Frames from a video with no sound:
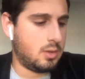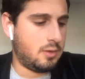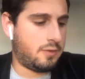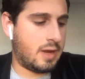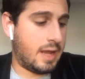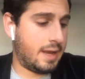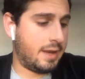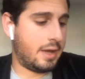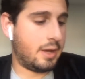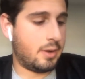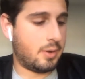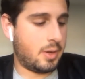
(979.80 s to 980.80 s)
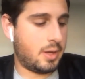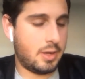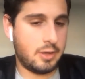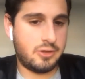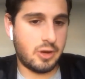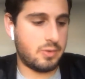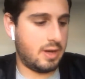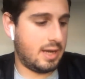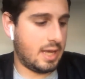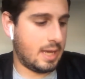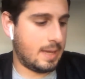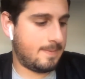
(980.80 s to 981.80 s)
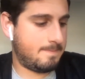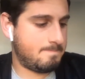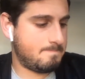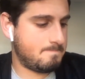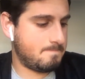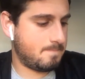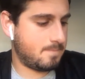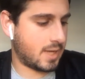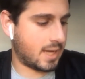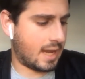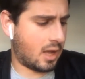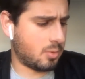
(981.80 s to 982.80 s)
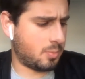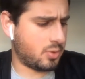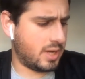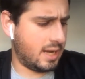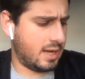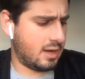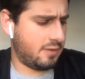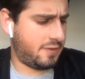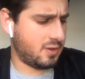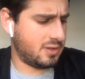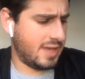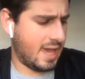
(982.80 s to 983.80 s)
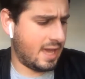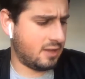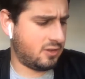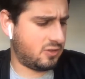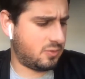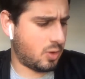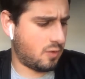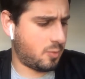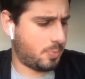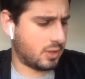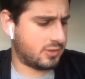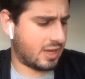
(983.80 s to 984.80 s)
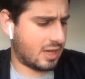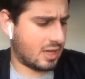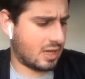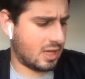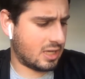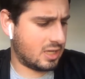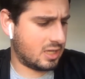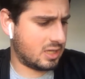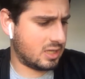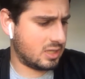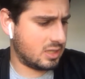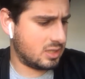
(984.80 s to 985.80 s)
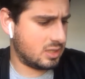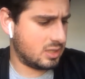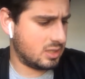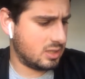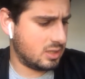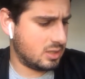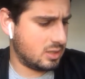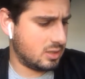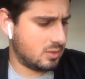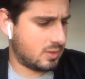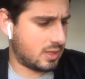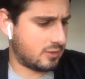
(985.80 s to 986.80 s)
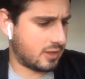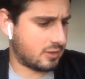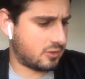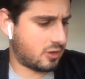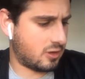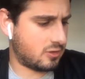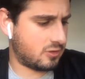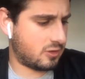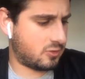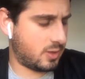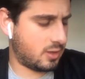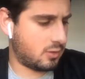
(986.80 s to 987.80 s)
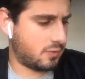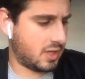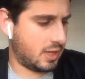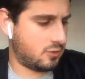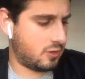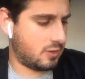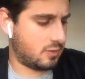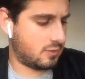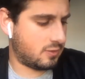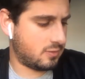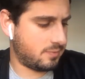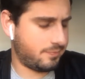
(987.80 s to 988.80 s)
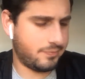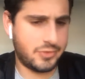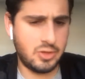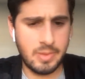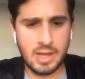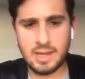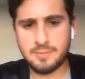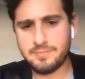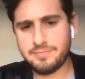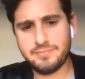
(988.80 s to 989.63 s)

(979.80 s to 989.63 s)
Fernando, Joe Reedy. I got Albert Breer, Phil Yates, Pro Football Talk. What else? I got the Chargers on tweet notifications. Too many.